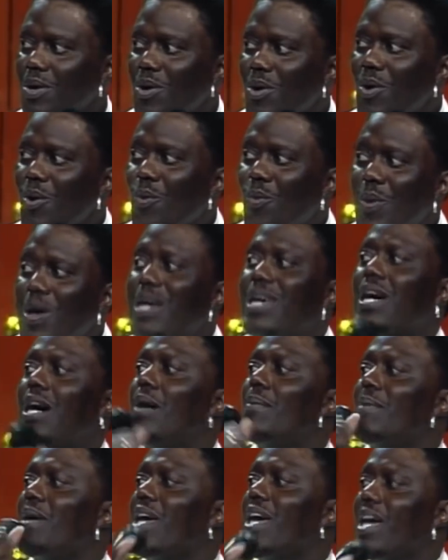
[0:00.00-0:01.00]
We
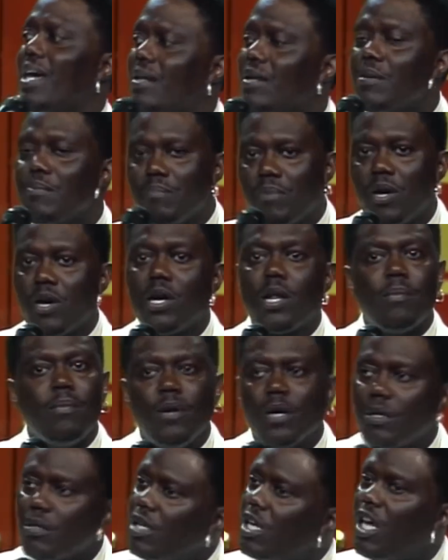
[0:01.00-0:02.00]
come in, Bernie,
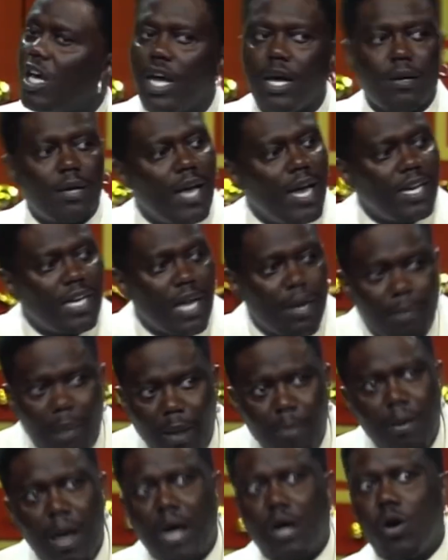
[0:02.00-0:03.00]
look here, goddamn. I'm
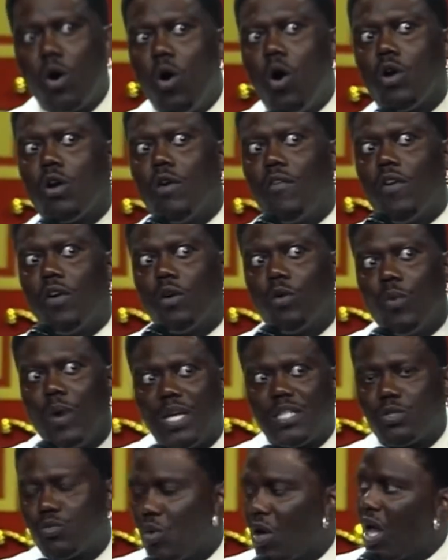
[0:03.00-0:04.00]
not going over on the
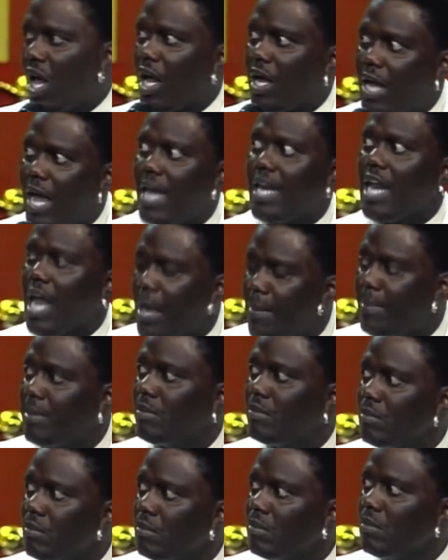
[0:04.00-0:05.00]
West Wing, goddamn it.
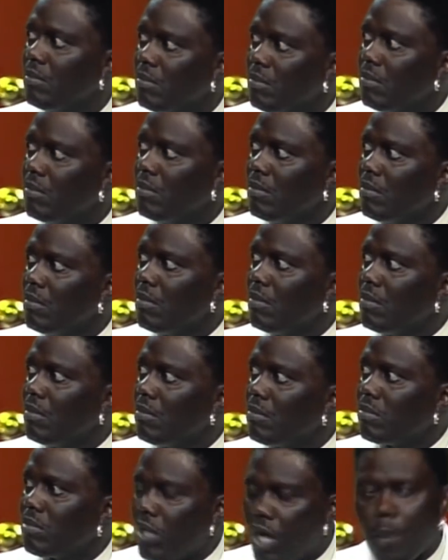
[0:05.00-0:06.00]

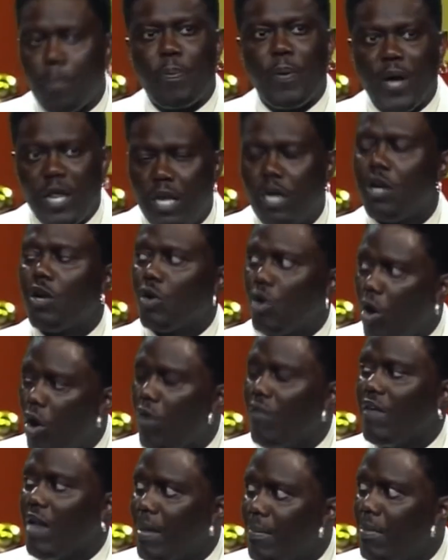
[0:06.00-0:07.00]
Get Peter to go
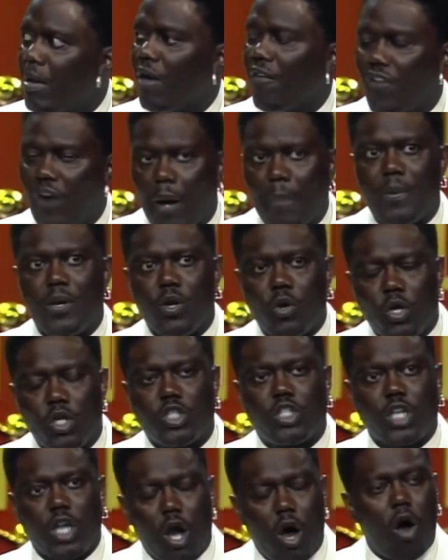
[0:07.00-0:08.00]
over that motherfucker. I be doing this
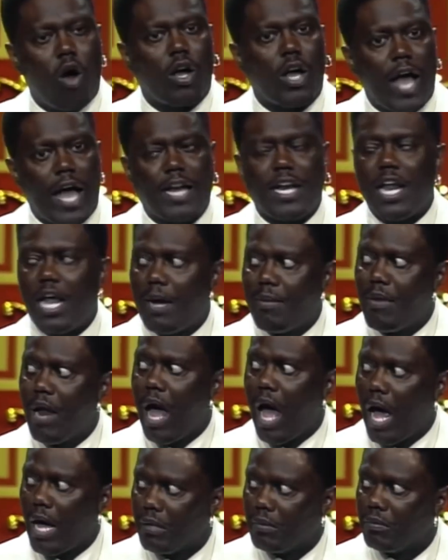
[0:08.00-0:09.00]
shit all goddamn
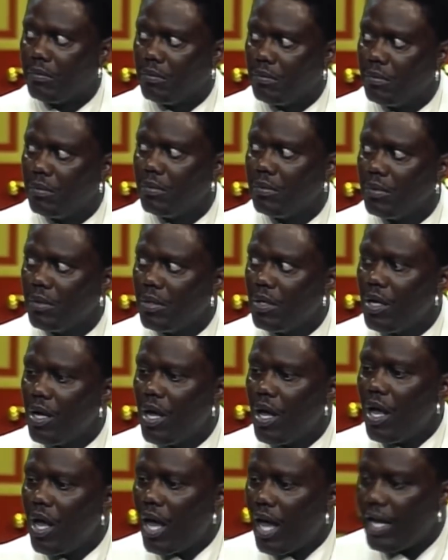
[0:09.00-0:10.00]
night.
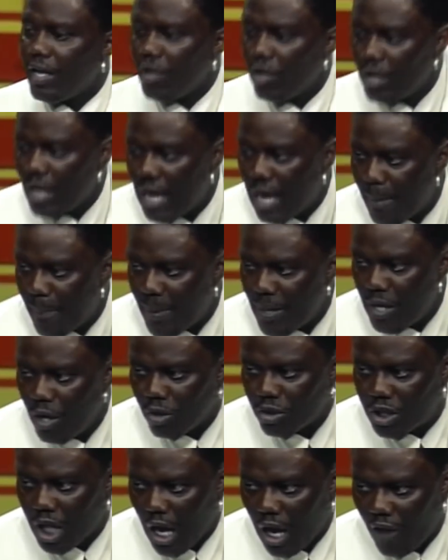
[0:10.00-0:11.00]
And don't let it be no
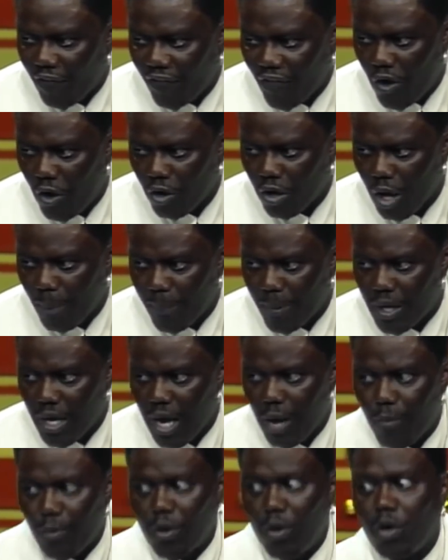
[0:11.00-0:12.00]
telephone up in
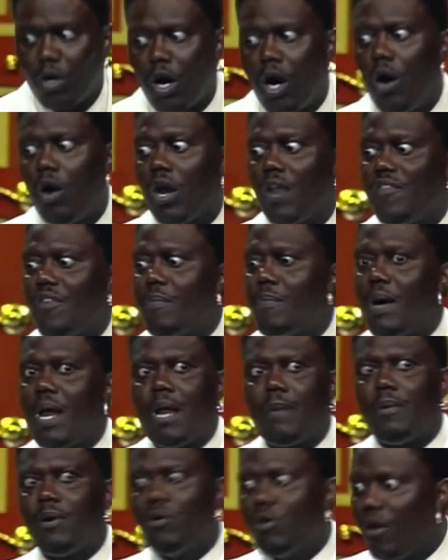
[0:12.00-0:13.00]
there. We're gonna call everybody
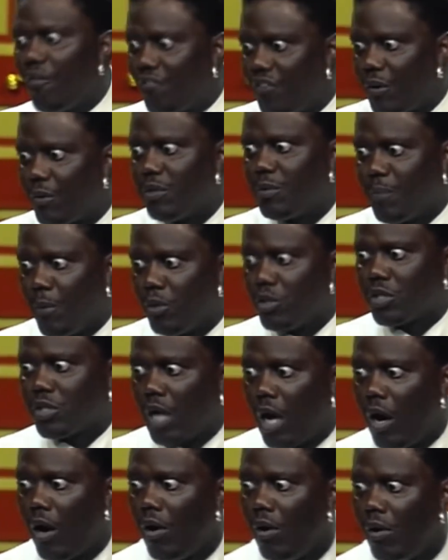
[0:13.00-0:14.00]
but who the fuck we supposed to call.